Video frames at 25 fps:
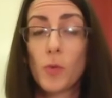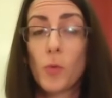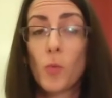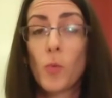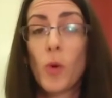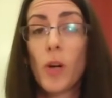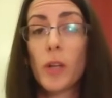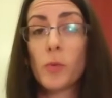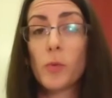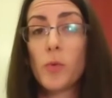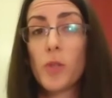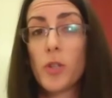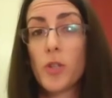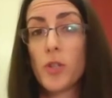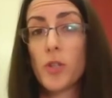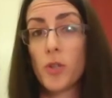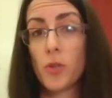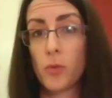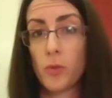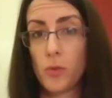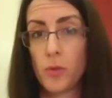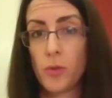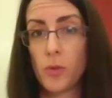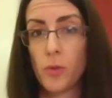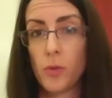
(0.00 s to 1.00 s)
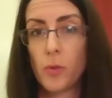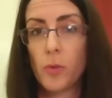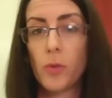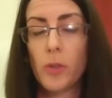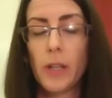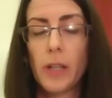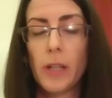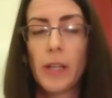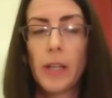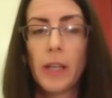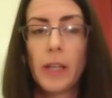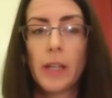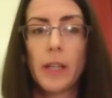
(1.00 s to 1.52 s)
what we should do
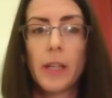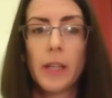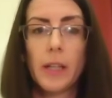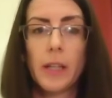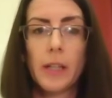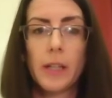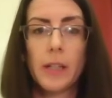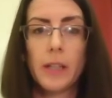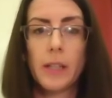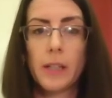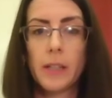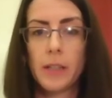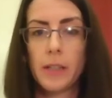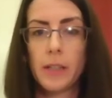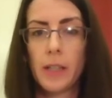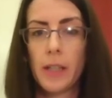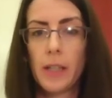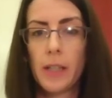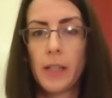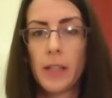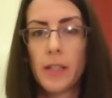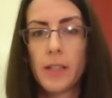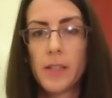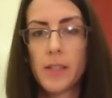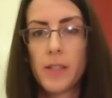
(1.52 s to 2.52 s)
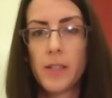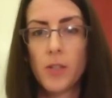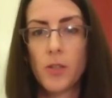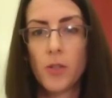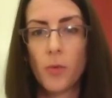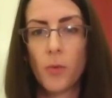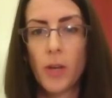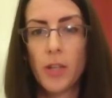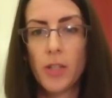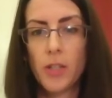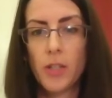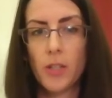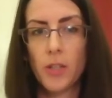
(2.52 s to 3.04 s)
in this
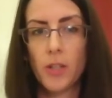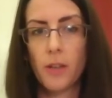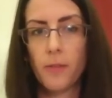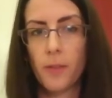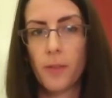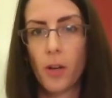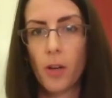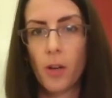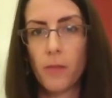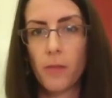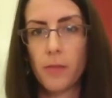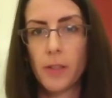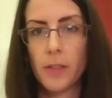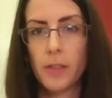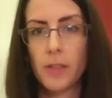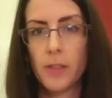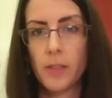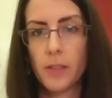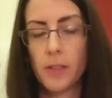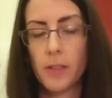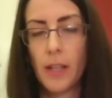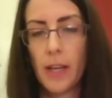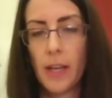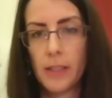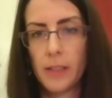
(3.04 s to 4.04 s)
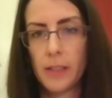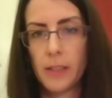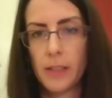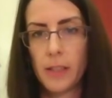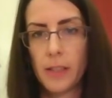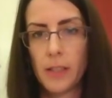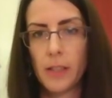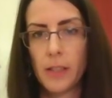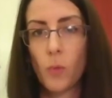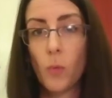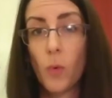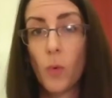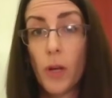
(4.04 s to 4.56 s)
situation of
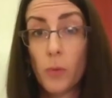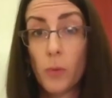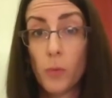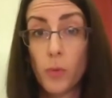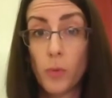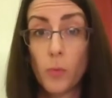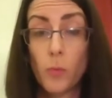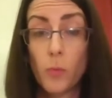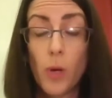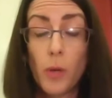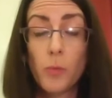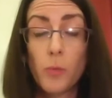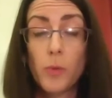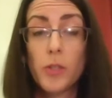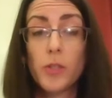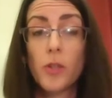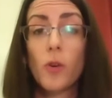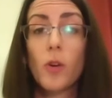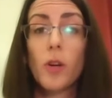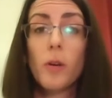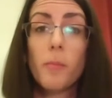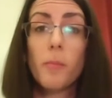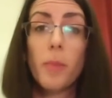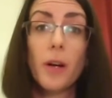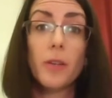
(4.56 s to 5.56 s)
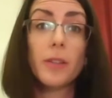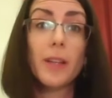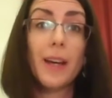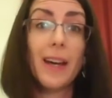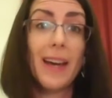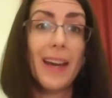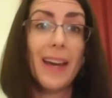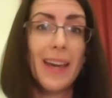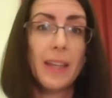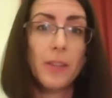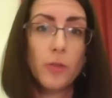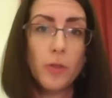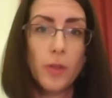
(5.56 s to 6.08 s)
COVID-19 when we talk about the
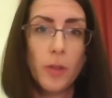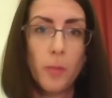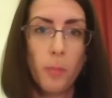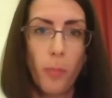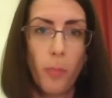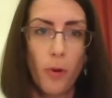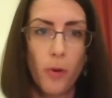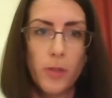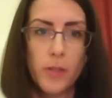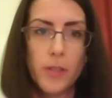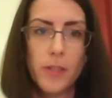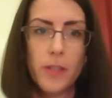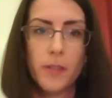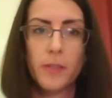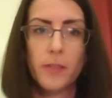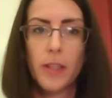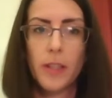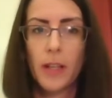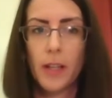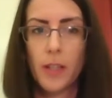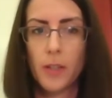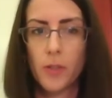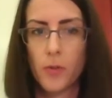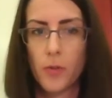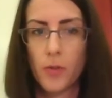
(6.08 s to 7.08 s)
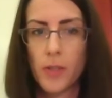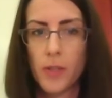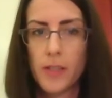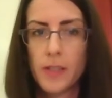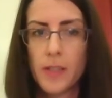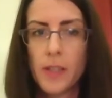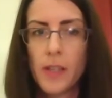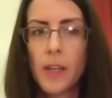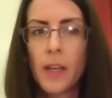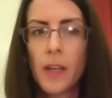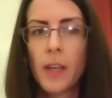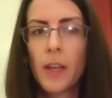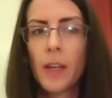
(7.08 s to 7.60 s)
entry points of the countries.
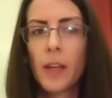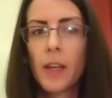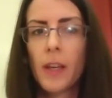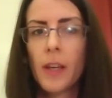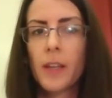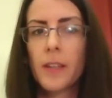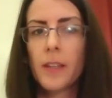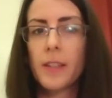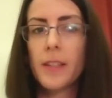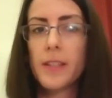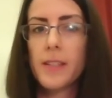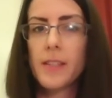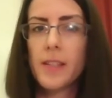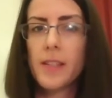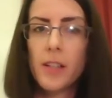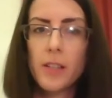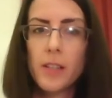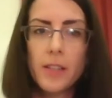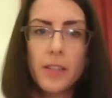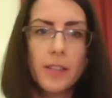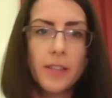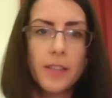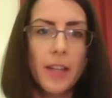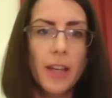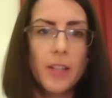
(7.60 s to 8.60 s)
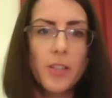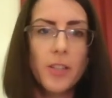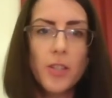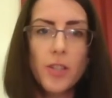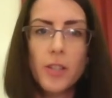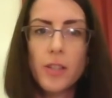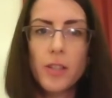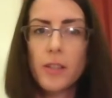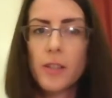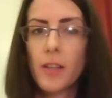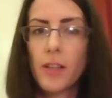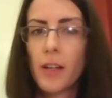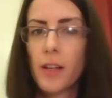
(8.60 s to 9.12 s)
These are
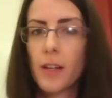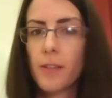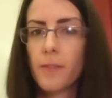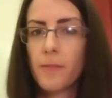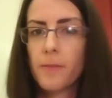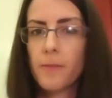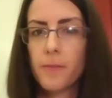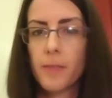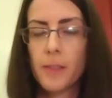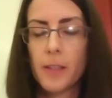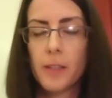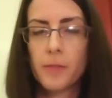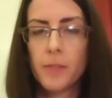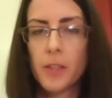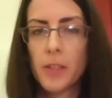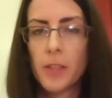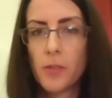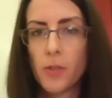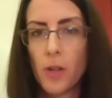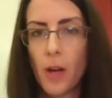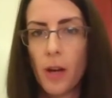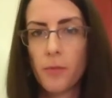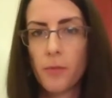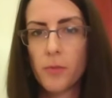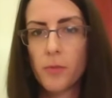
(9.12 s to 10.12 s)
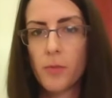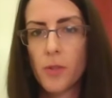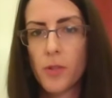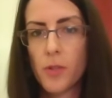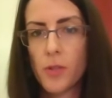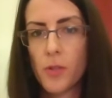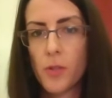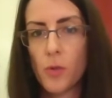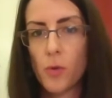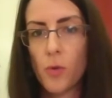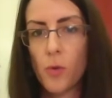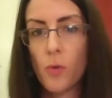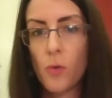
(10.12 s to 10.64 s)
detection of the
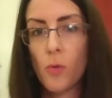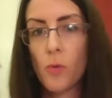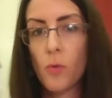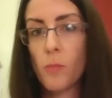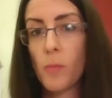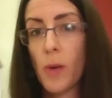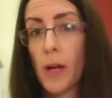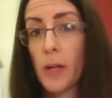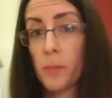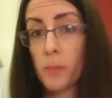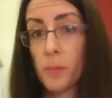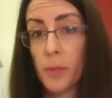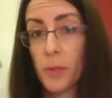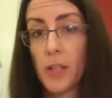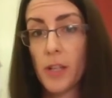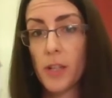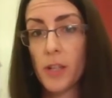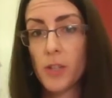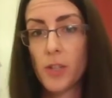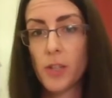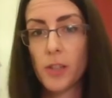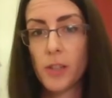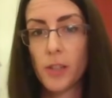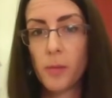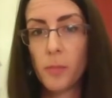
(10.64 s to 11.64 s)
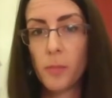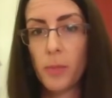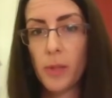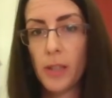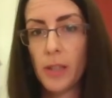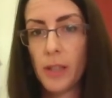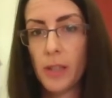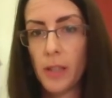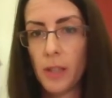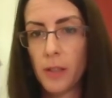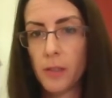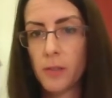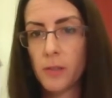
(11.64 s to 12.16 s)
travelers who might potentially
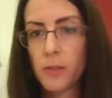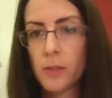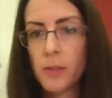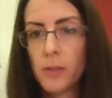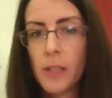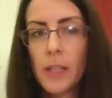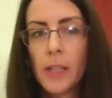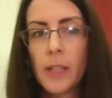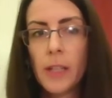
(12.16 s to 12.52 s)
be ill,